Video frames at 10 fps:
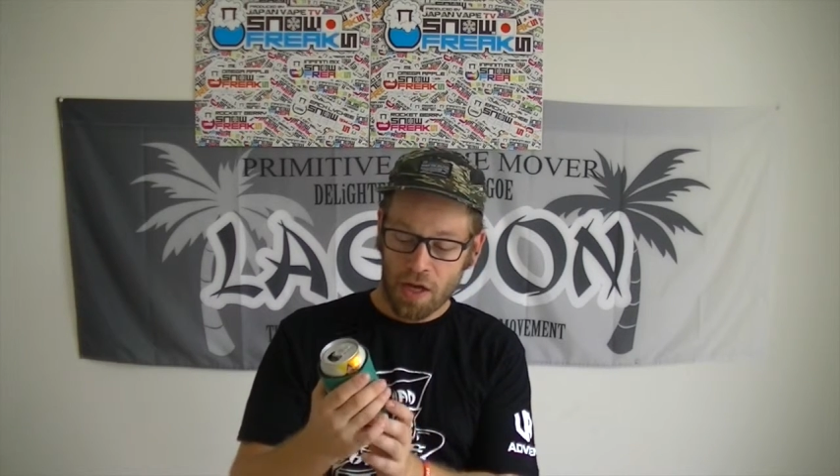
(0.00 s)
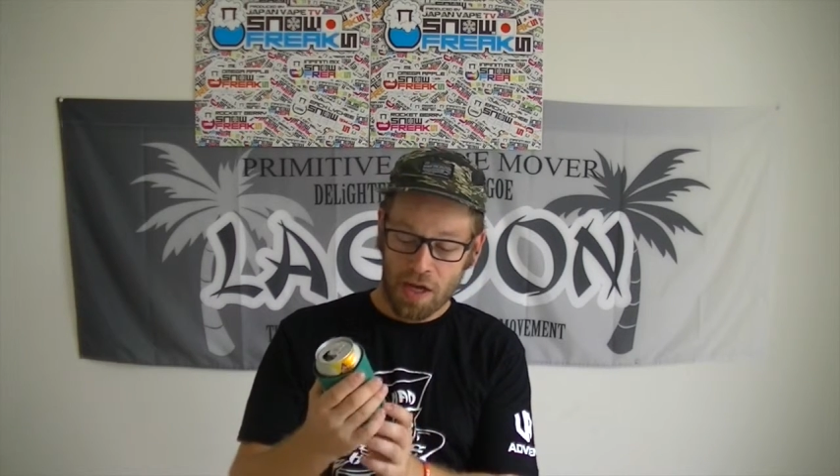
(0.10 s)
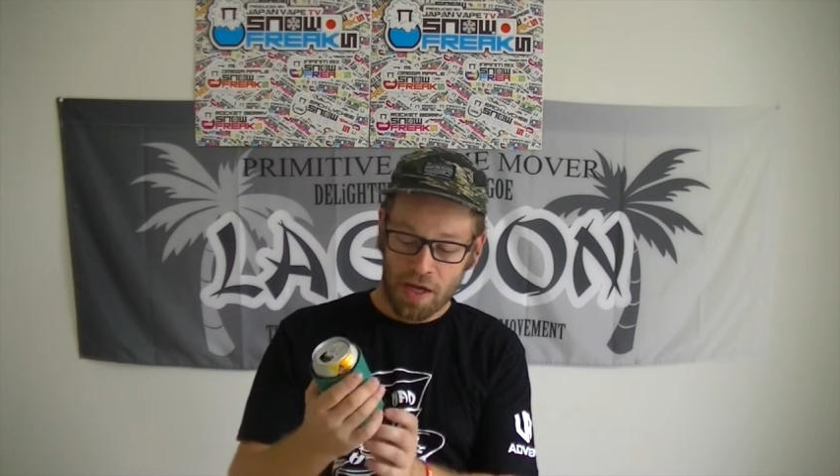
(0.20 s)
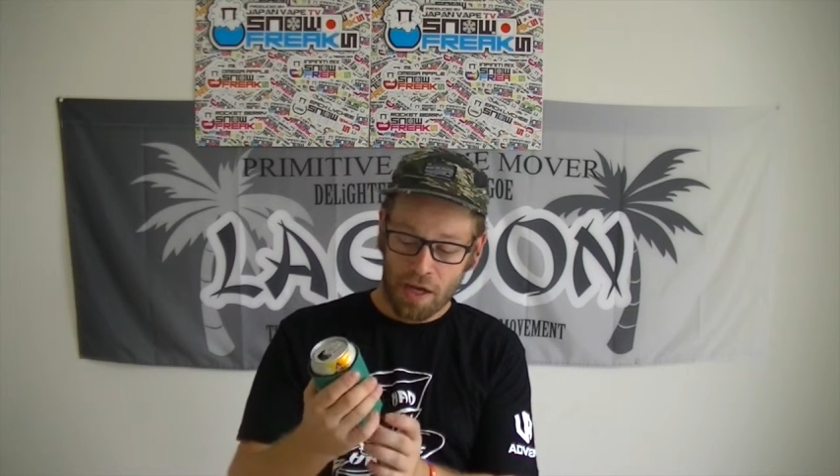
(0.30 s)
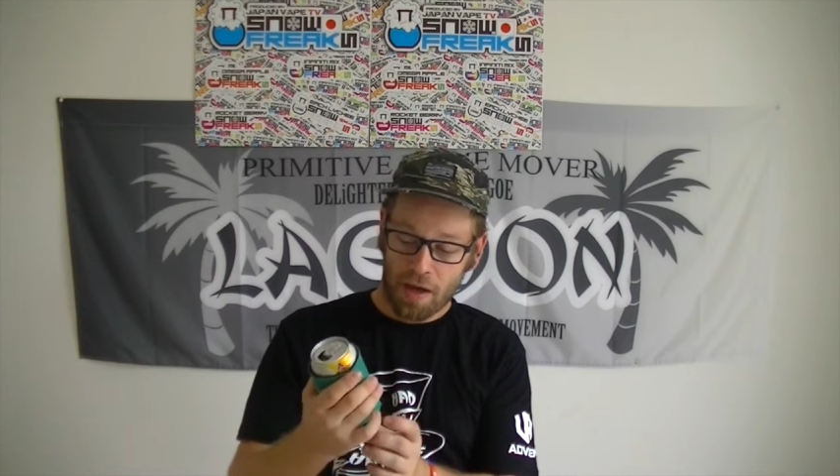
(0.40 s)

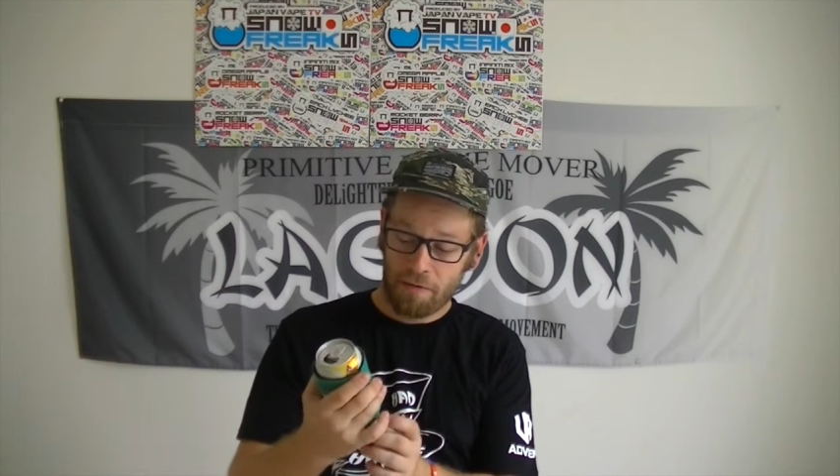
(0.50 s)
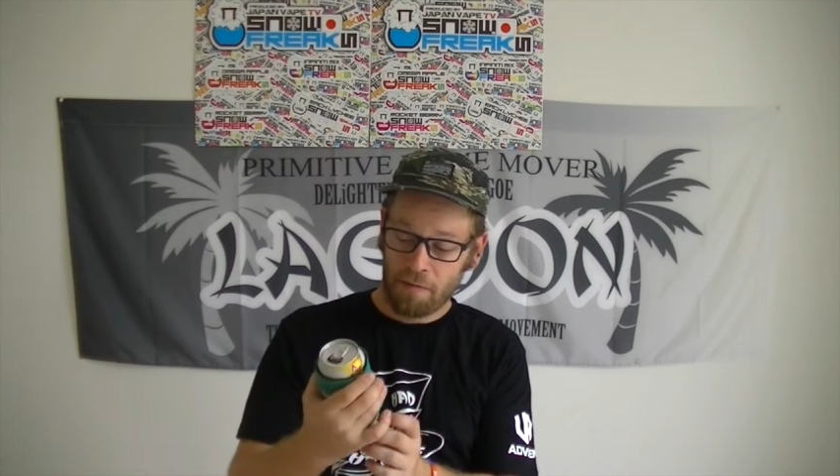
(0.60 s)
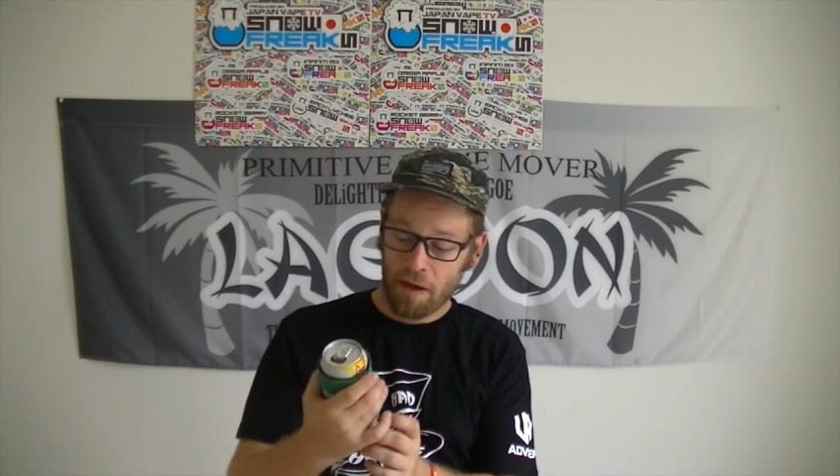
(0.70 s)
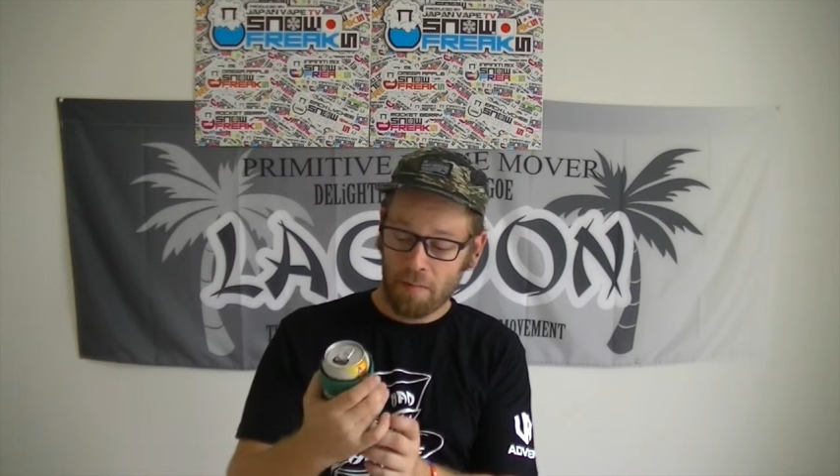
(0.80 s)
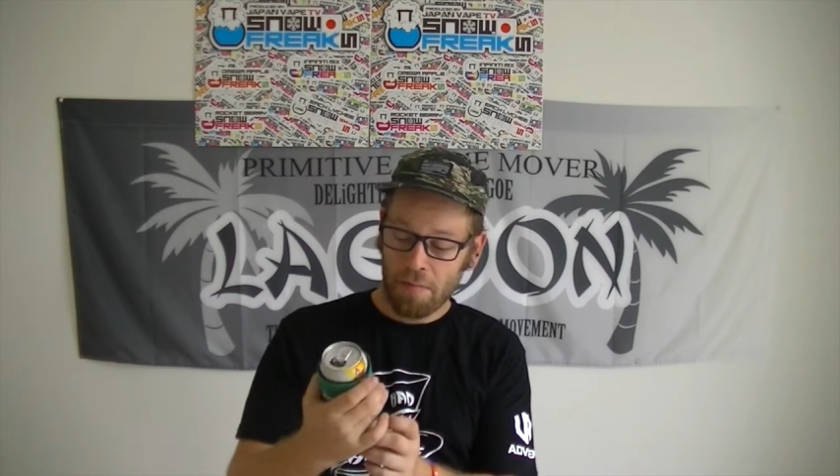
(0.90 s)
and I have
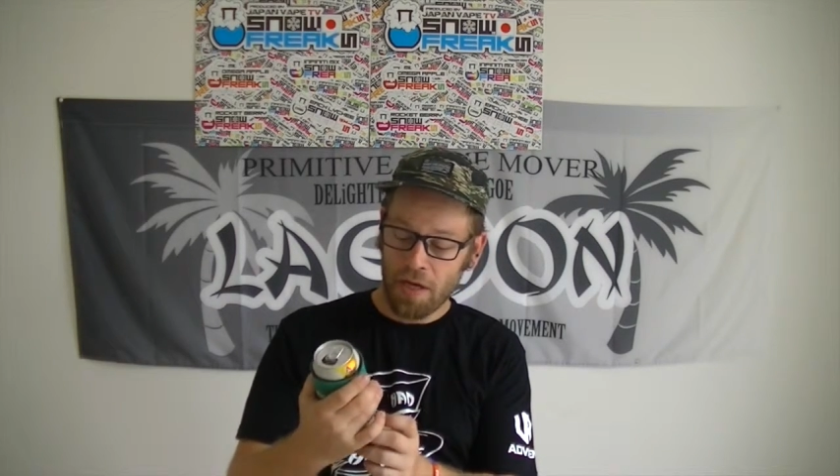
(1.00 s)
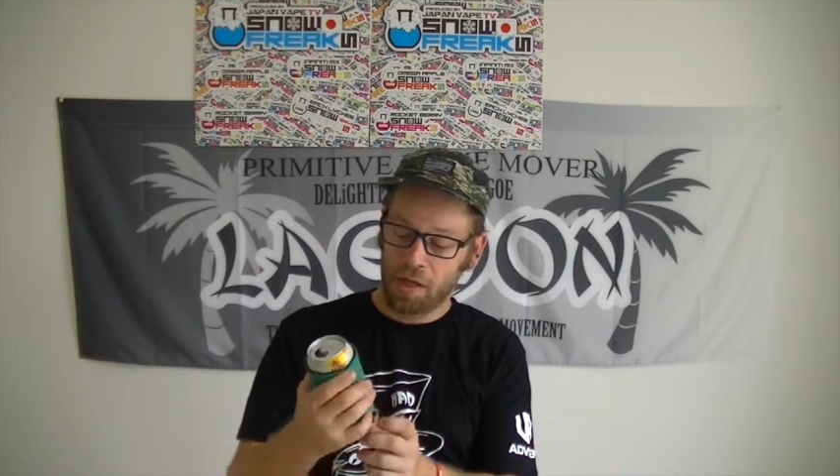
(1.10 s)
my beer